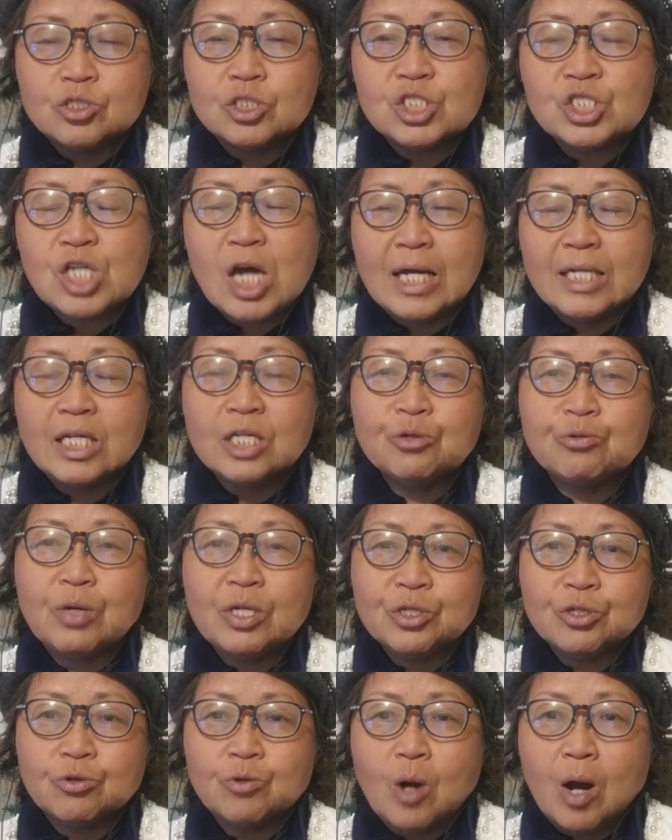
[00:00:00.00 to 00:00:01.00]
to Chinese
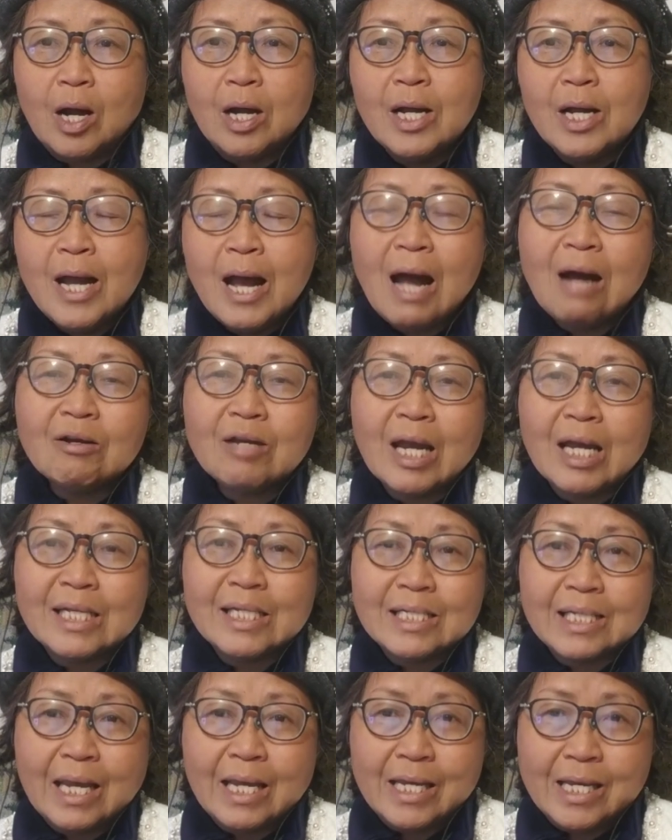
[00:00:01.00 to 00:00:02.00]
restaurant, how can I
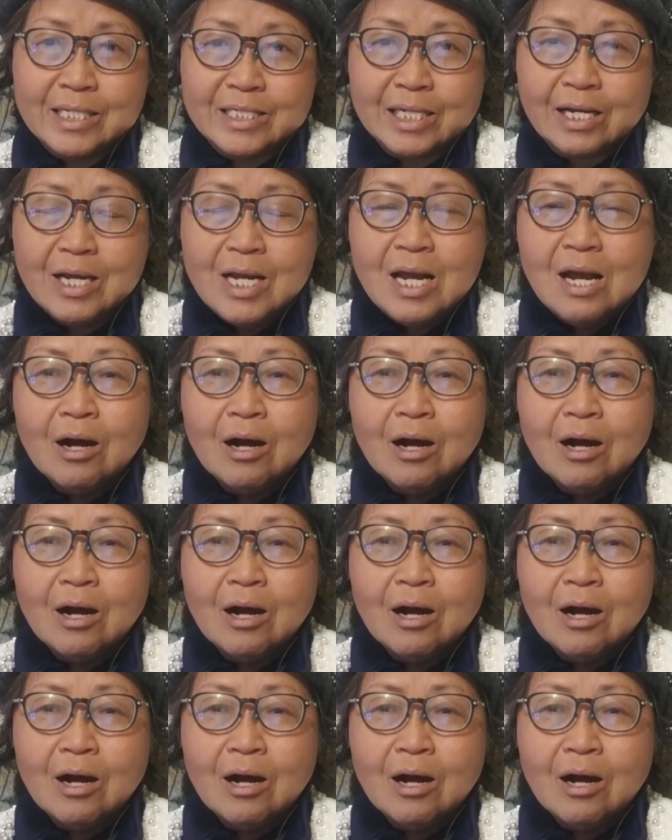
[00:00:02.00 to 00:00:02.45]
say it?